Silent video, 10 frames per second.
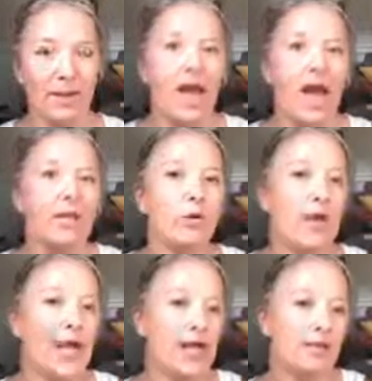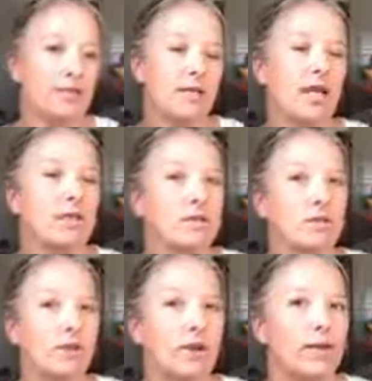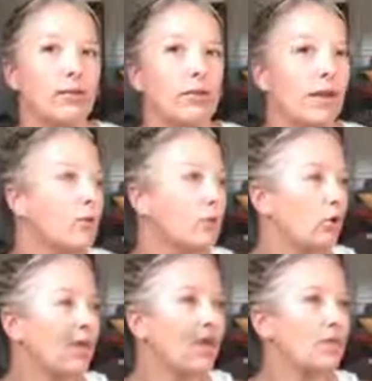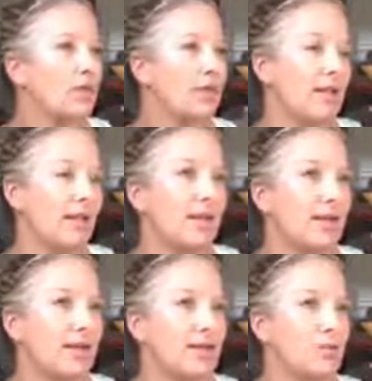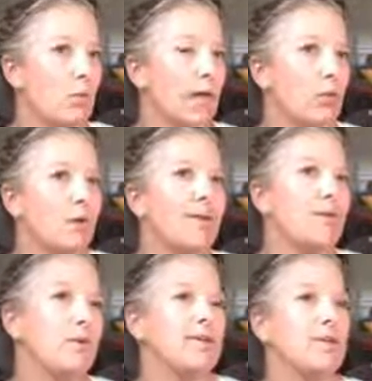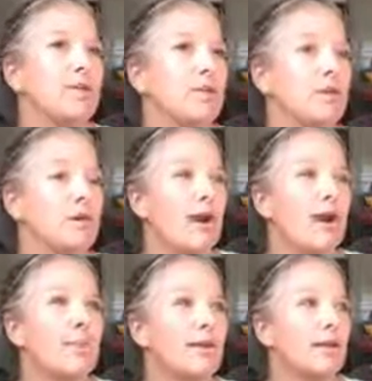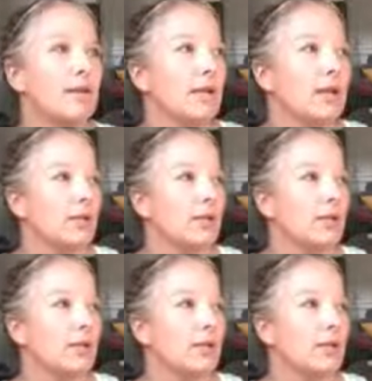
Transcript: And you ask that too, and you, like with your kids, you can think about that as well. Like, what am I doing to sabotage your happiness